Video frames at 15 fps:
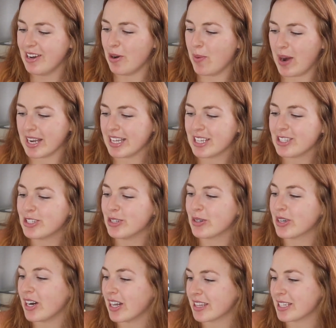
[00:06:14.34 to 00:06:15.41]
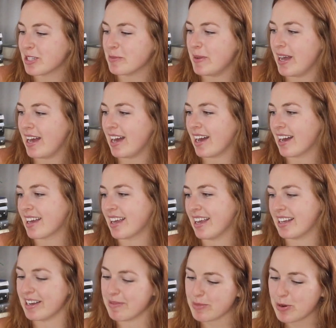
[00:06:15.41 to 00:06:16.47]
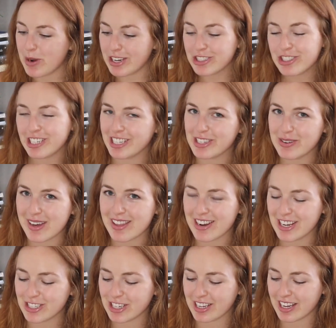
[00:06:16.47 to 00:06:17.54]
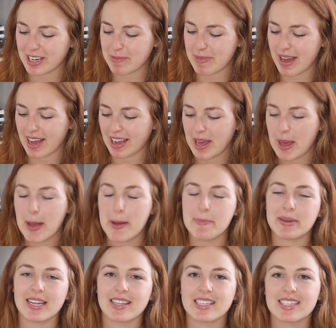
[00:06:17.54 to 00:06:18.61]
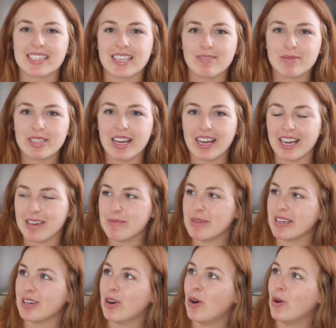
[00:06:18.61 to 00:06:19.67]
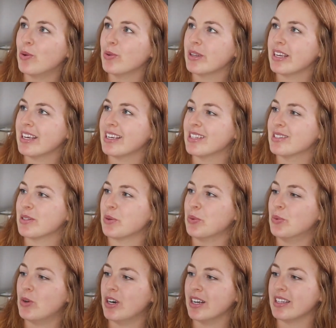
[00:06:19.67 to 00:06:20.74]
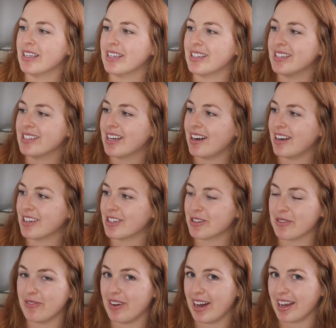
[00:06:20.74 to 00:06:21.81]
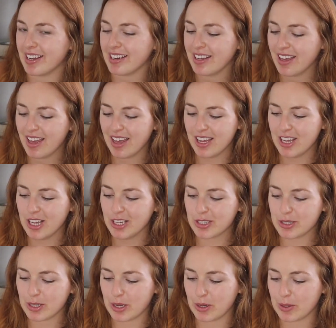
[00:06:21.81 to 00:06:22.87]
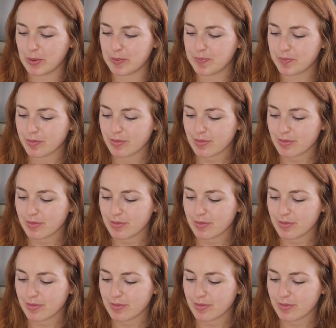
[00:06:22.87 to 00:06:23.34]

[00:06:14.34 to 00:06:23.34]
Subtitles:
wanting to cut this back, and I'm questioning whether I should cut it back, but at the same time, it only is one entire vine. So